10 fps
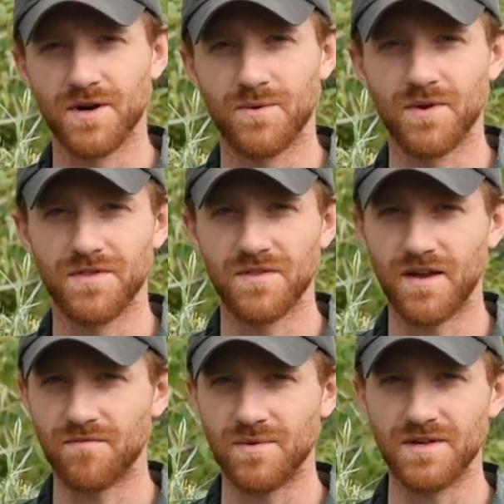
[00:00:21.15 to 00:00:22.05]
work with
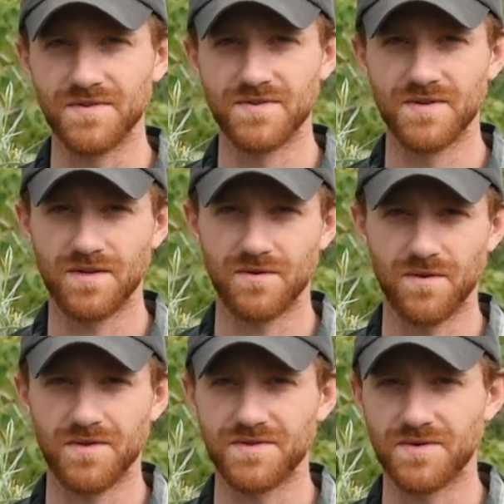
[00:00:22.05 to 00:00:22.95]
native bees in
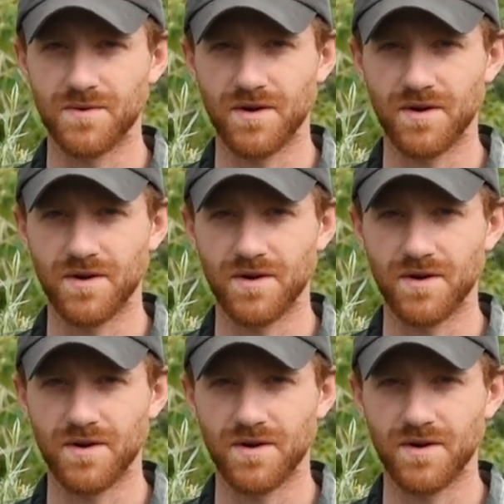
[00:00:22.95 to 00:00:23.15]
northeastern